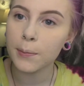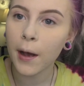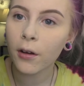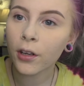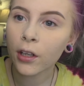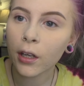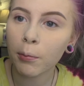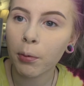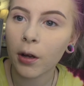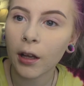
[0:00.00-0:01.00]
powder
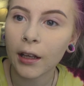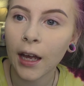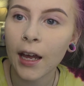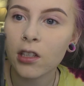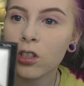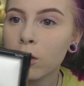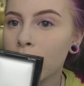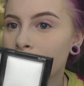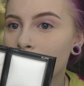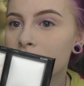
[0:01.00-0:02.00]
and put like caked it on
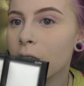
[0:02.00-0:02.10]
my face.